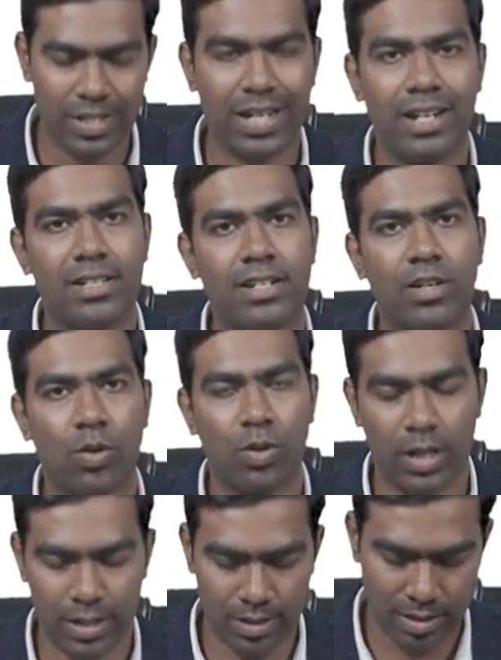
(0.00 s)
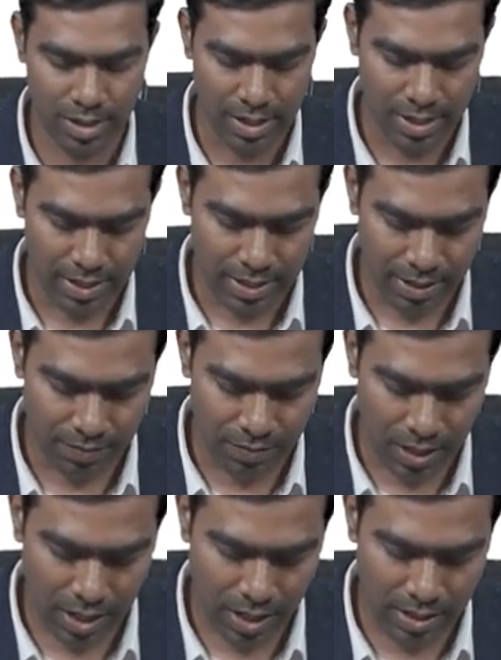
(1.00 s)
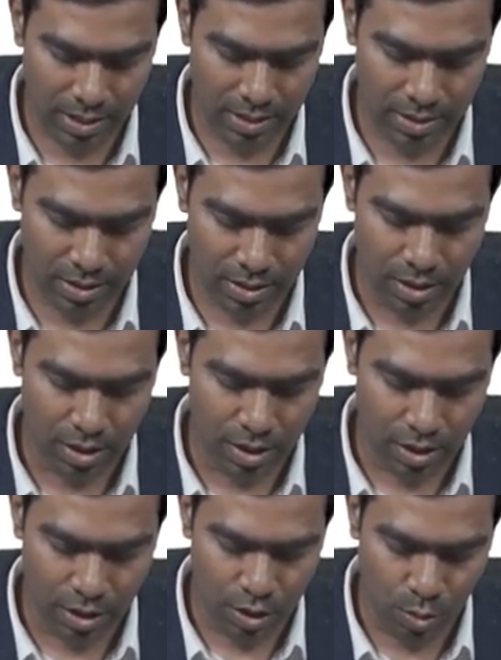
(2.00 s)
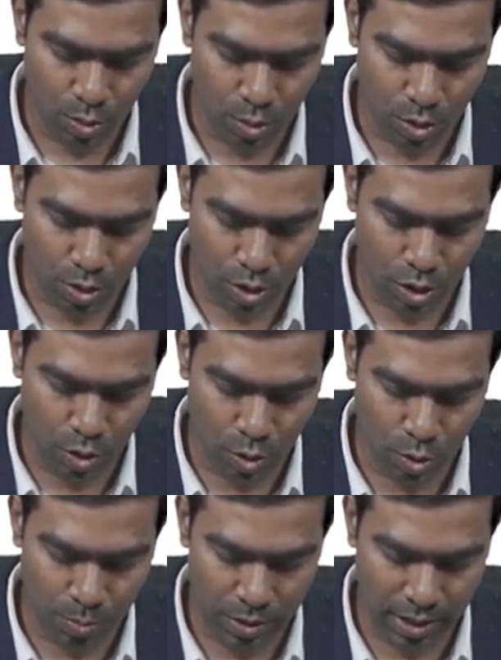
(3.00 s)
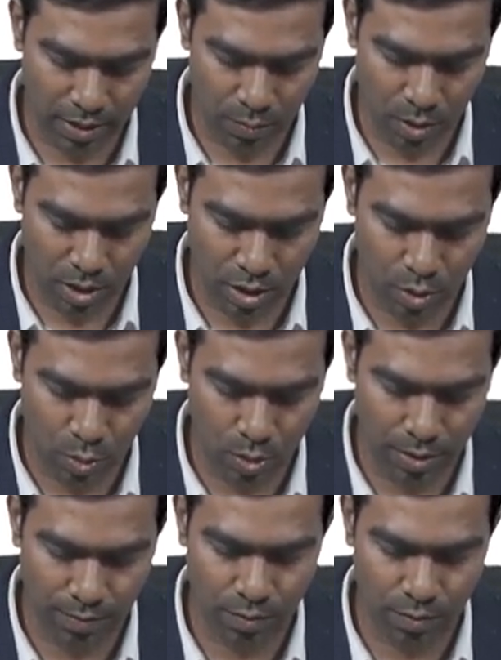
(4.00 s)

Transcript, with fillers: generalized and localized is if there are at least two groups are involved, two lymph